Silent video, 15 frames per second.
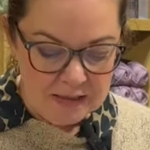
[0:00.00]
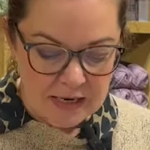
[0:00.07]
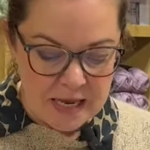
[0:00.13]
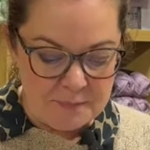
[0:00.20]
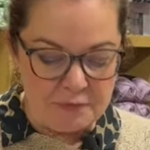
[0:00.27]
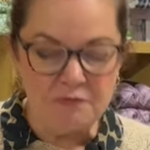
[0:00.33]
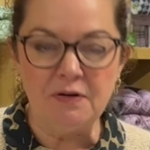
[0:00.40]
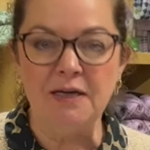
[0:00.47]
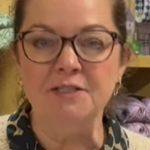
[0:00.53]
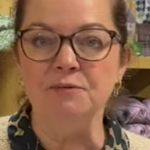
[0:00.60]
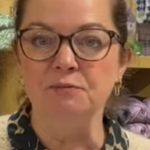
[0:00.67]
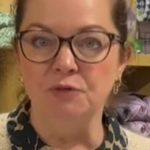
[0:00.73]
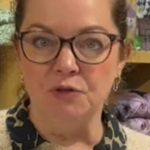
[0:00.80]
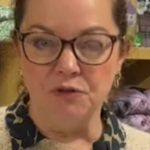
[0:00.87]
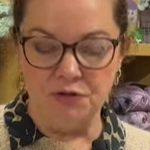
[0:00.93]
It provides
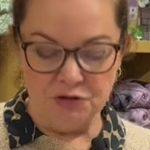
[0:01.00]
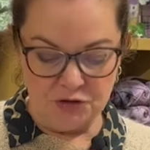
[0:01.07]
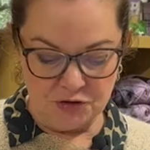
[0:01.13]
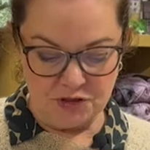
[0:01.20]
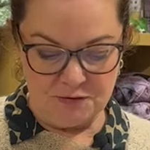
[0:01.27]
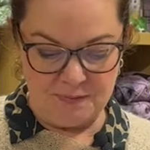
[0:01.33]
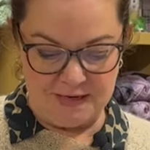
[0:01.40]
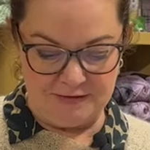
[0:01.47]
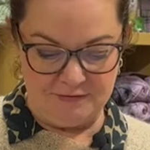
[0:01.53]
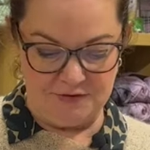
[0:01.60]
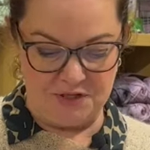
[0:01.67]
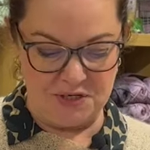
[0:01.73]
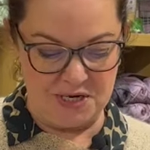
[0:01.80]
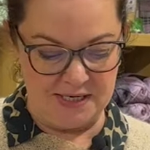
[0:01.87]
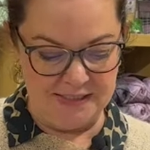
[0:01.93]
more than just a bed for
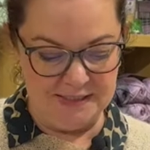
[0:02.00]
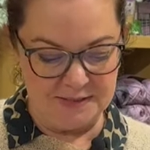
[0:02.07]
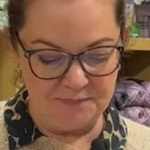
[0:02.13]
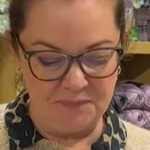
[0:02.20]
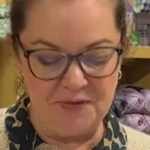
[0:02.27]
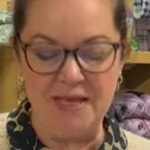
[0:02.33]
the night.